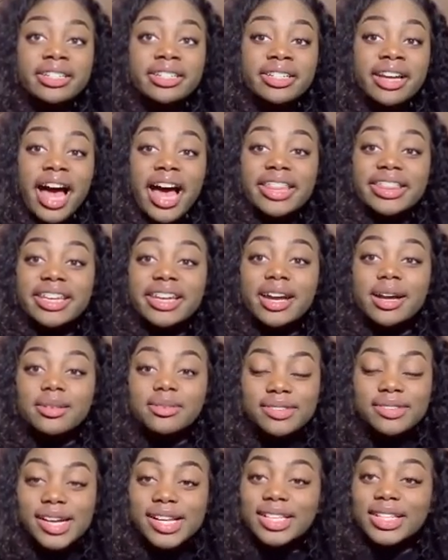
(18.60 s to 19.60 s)
I'm
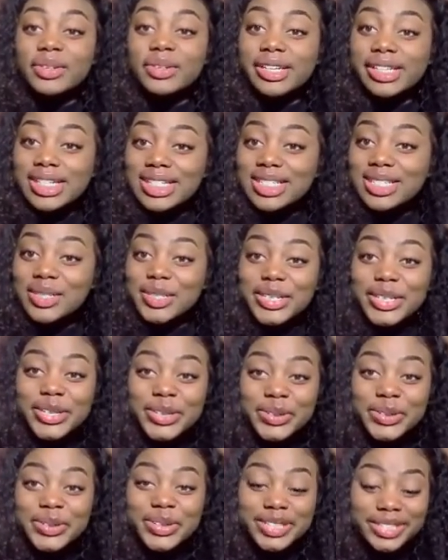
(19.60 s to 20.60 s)
finally ready to
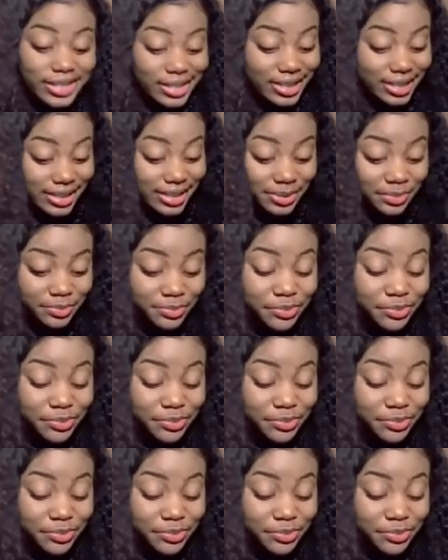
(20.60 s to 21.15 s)
record now.